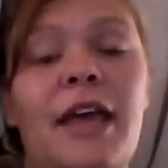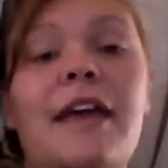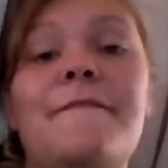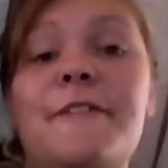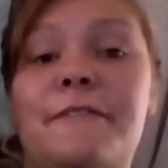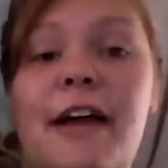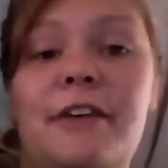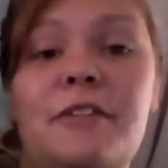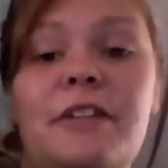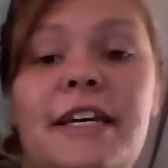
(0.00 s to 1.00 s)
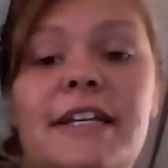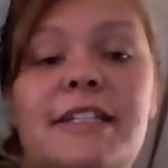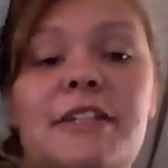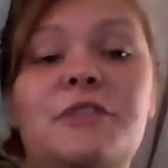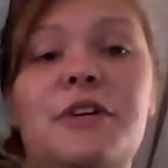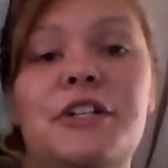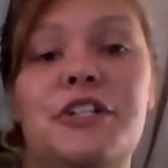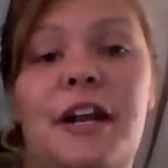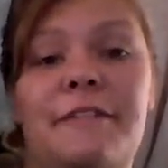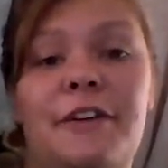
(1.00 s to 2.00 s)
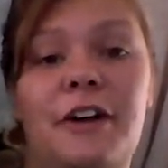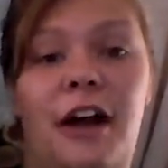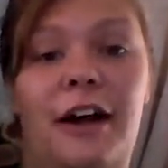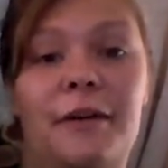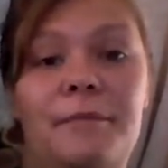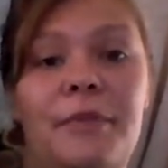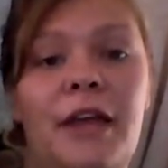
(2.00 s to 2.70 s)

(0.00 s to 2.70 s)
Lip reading: If you find no leaks, you can shut off your car.